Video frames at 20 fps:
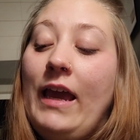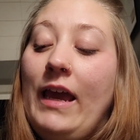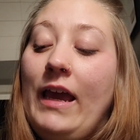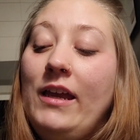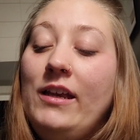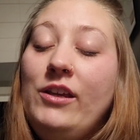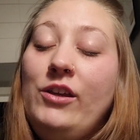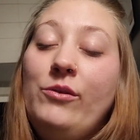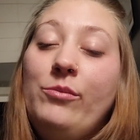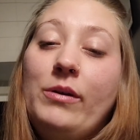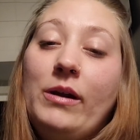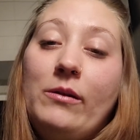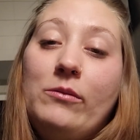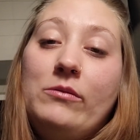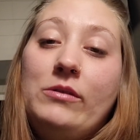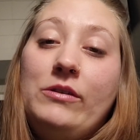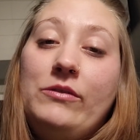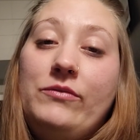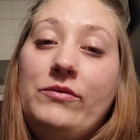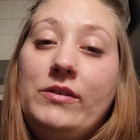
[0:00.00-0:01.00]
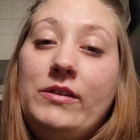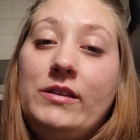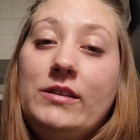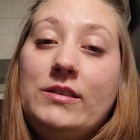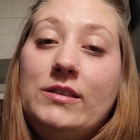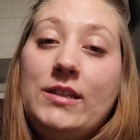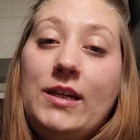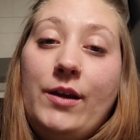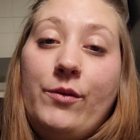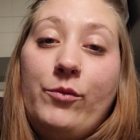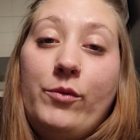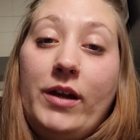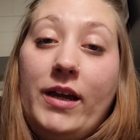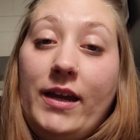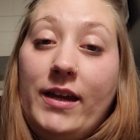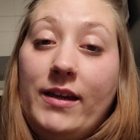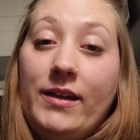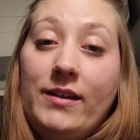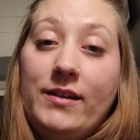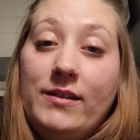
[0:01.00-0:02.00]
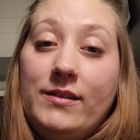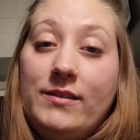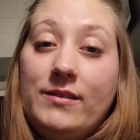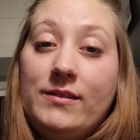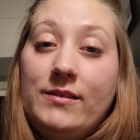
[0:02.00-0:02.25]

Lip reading: and you probably feel the same way.